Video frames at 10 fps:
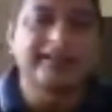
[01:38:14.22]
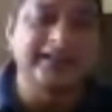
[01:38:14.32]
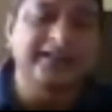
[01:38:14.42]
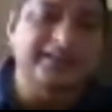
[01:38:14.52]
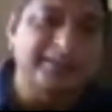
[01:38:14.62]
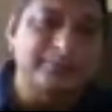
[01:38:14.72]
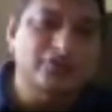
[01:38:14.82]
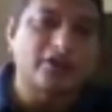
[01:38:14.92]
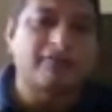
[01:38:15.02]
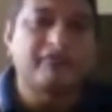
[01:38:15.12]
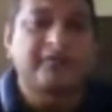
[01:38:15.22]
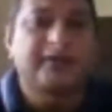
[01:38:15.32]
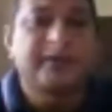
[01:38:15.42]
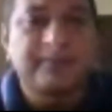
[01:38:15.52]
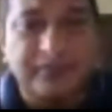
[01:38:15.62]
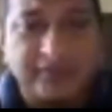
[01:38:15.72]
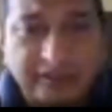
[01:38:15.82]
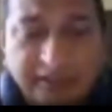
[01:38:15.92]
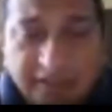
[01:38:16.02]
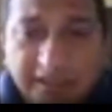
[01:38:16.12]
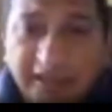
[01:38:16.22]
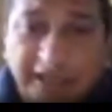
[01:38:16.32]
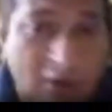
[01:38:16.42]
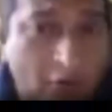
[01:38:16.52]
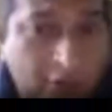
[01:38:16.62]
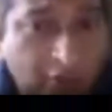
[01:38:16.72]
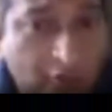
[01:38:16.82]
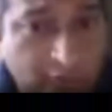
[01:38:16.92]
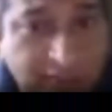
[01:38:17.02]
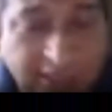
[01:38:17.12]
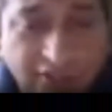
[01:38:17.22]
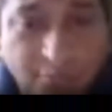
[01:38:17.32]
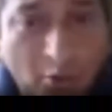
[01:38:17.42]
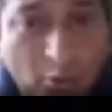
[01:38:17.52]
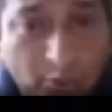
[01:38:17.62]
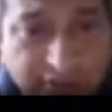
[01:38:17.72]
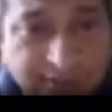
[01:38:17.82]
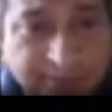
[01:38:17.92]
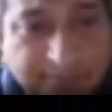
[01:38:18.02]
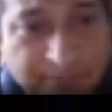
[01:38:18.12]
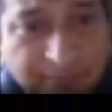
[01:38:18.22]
in terms of accounting oversight boards.